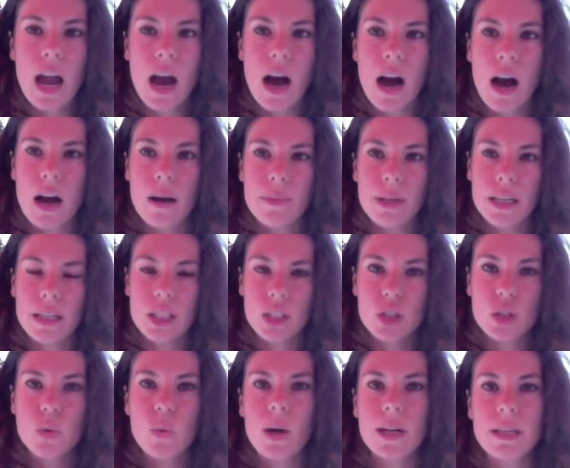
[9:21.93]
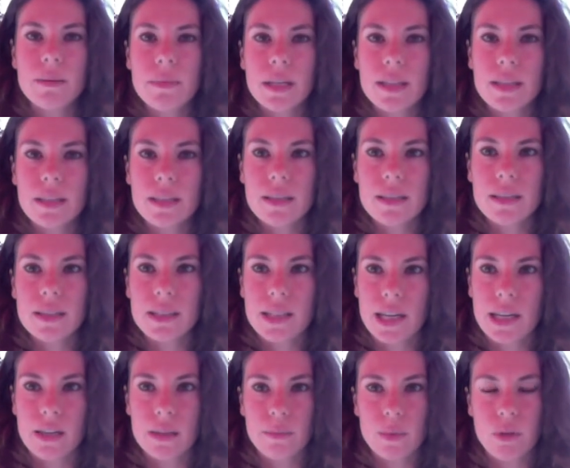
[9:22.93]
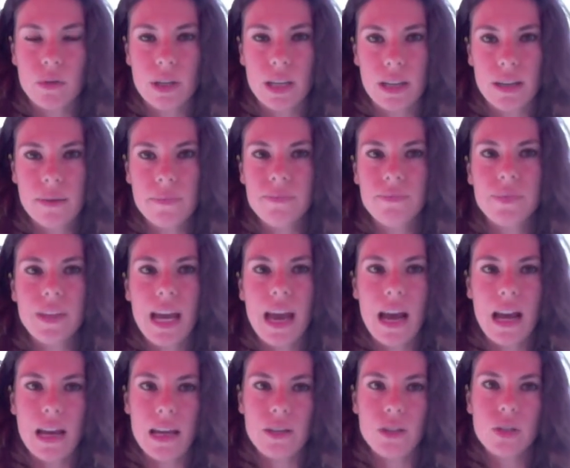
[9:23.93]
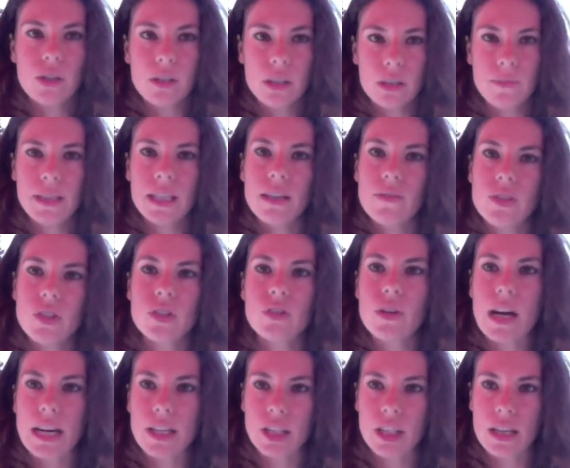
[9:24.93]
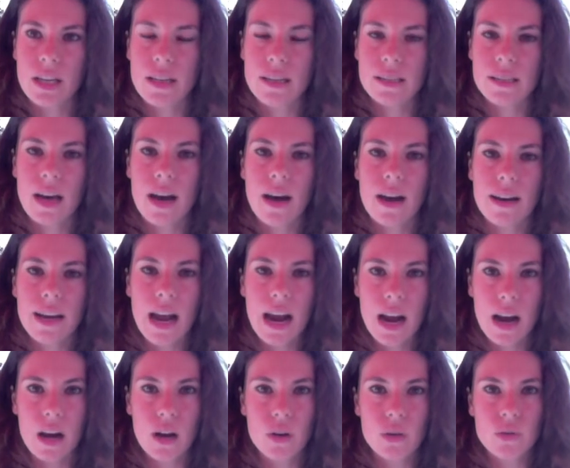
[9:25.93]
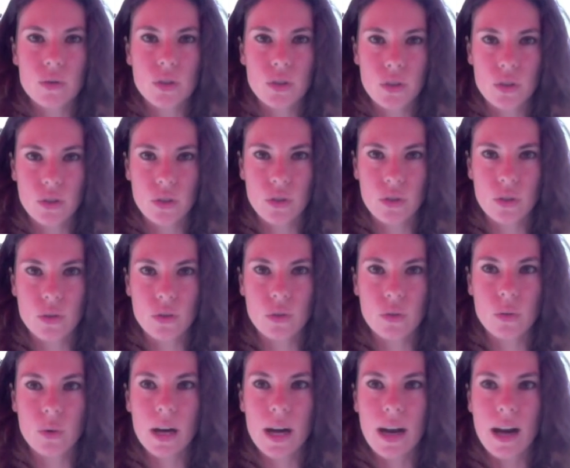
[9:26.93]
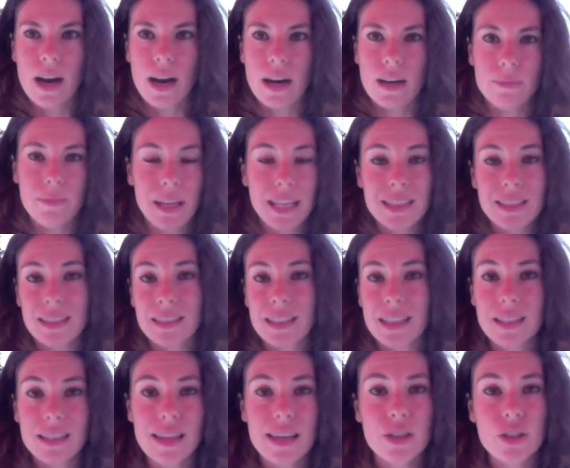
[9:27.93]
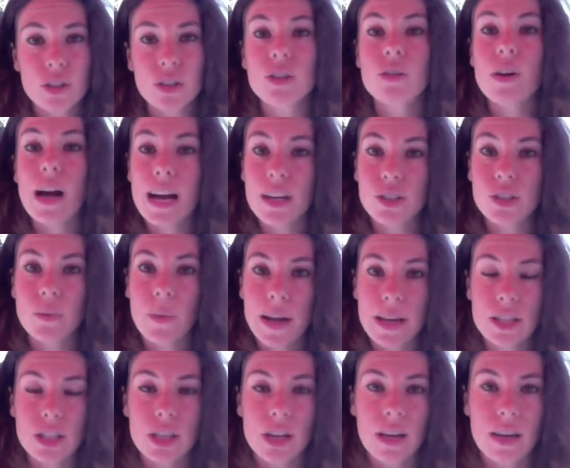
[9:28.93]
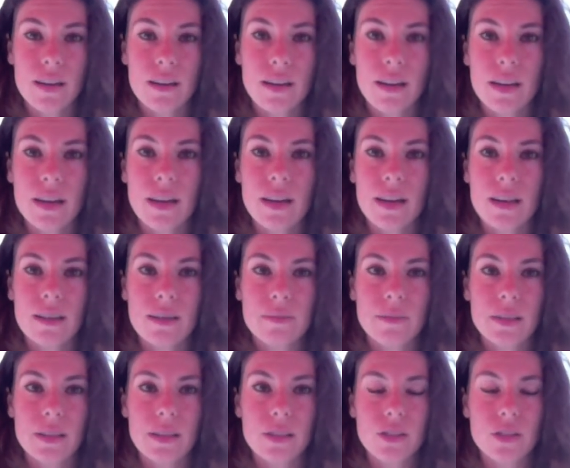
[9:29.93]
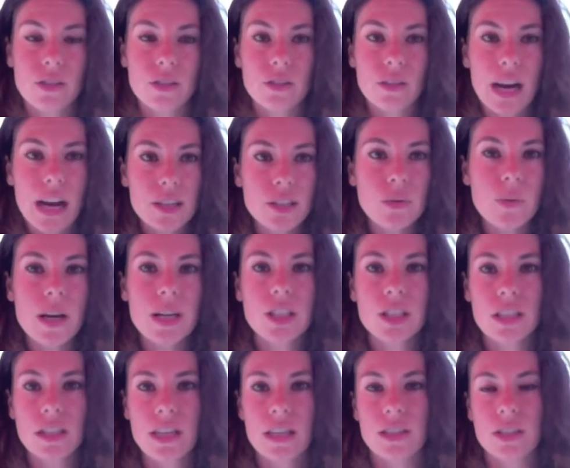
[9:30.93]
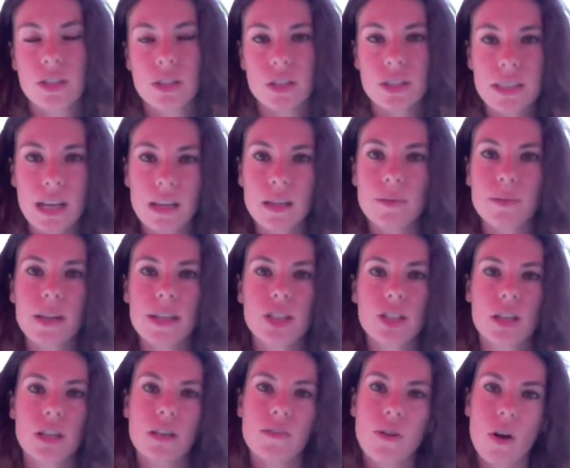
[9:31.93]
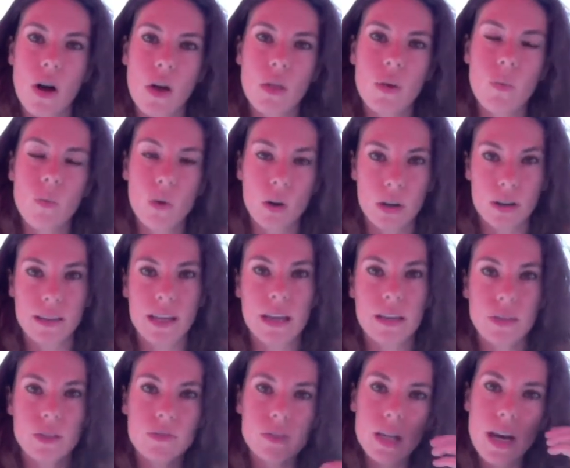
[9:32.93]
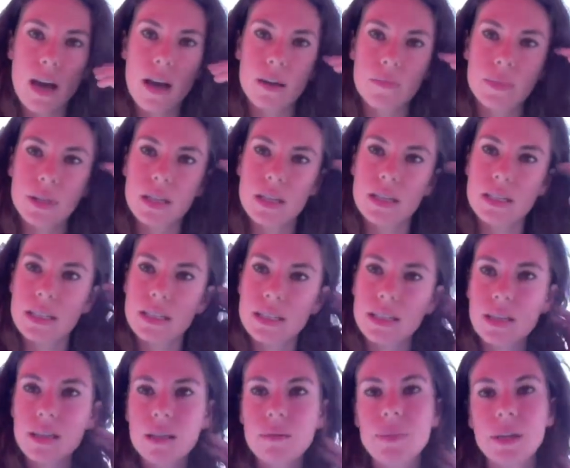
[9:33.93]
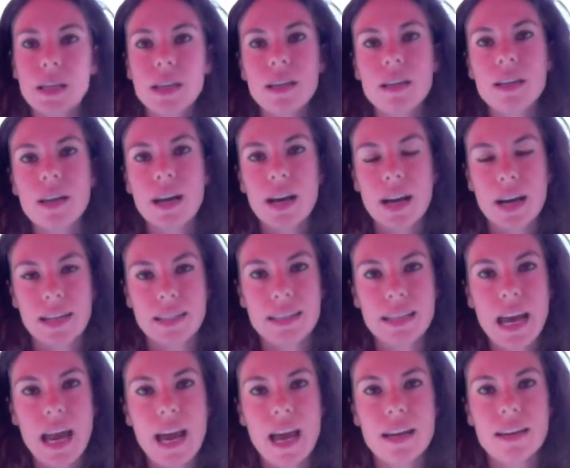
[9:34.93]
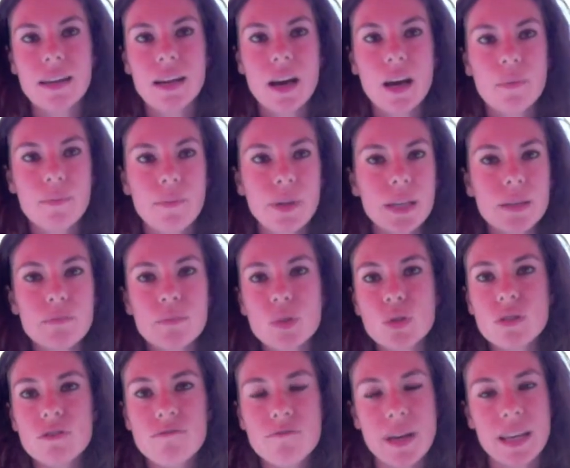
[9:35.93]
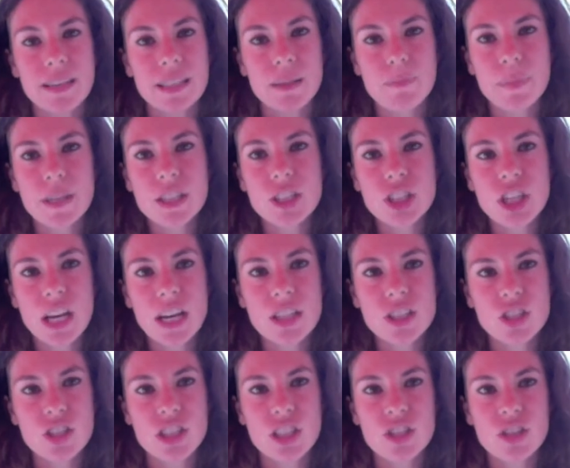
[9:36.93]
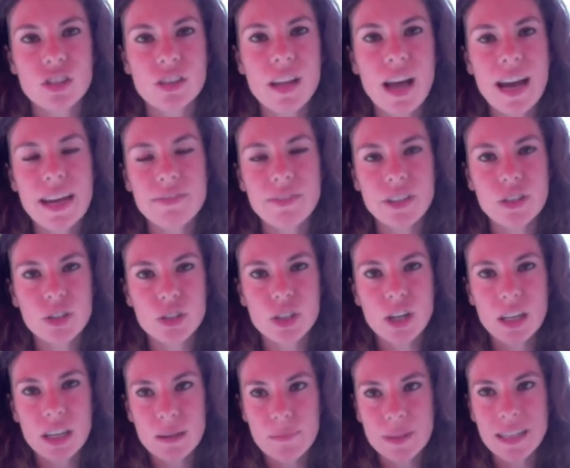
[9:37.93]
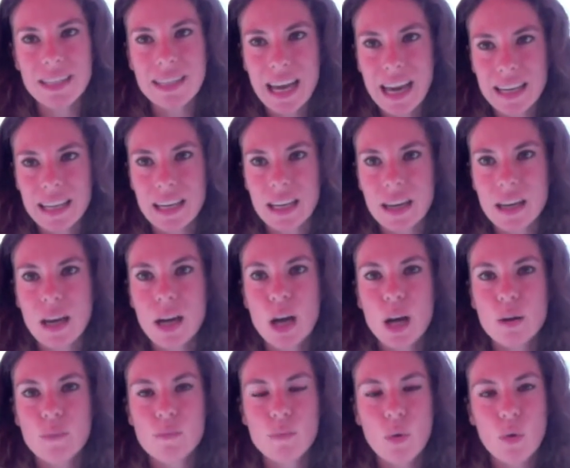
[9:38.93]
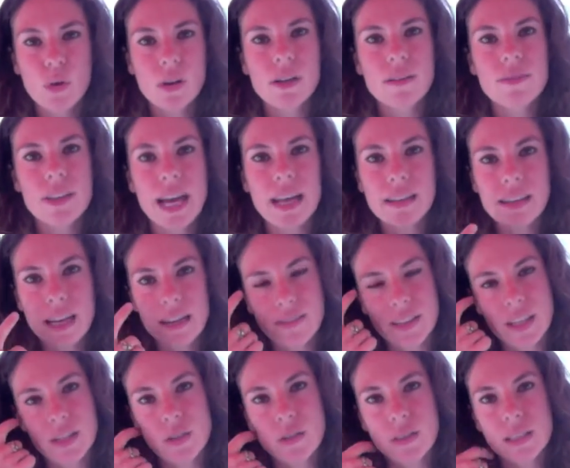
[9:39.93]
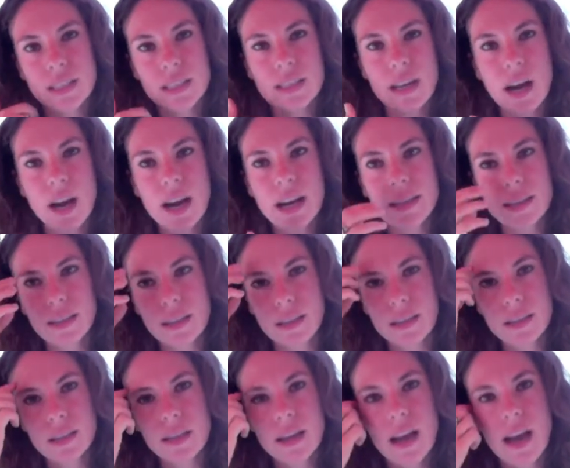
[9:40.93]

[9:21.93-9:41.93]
Um, it's a 20 minute ceremony and you're going to be given directions on how to uh, basically it's like your graduation um, it's your graduation and it's your celebration of all the work that you've done because it's going to be again big movements big changes in your life and you're going to be getting more of that life that you desire